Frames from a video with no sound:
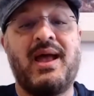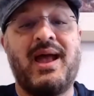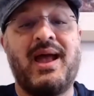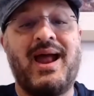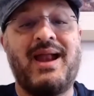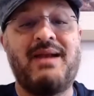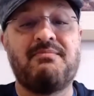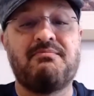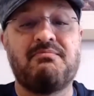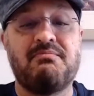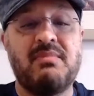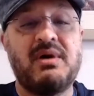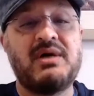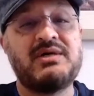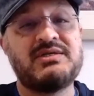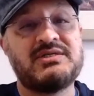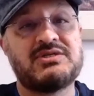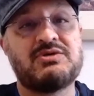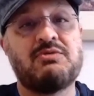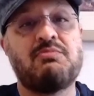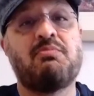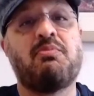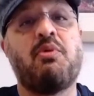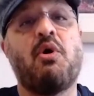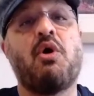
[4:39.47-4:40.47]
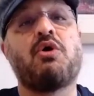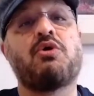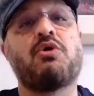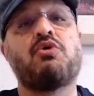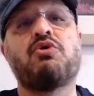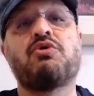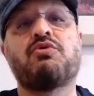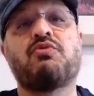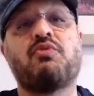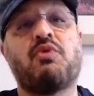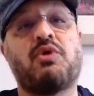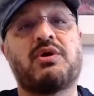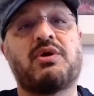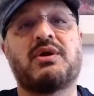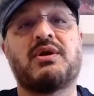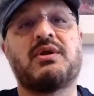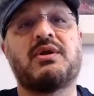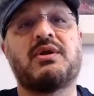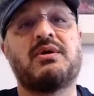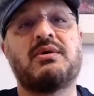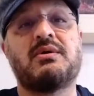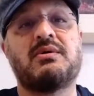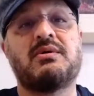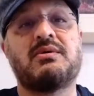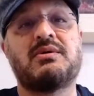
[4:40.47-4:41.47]
And Musk borrowed what
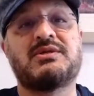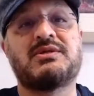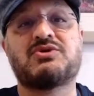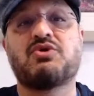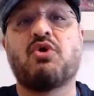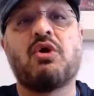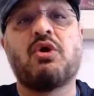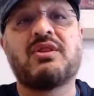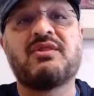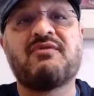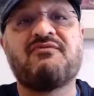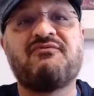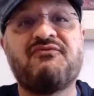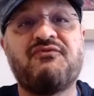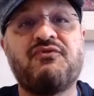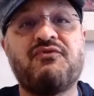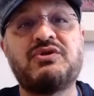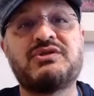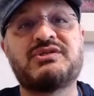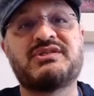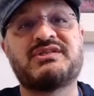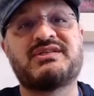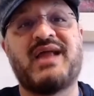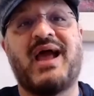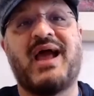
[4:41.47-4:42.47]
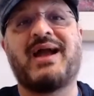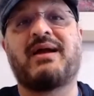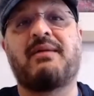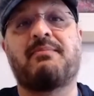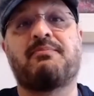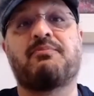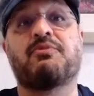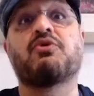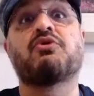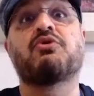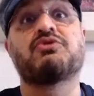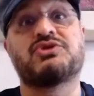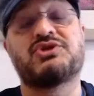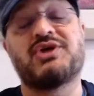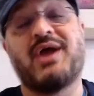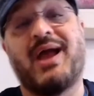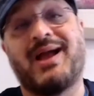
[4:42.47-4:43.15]
is called the full stack approach,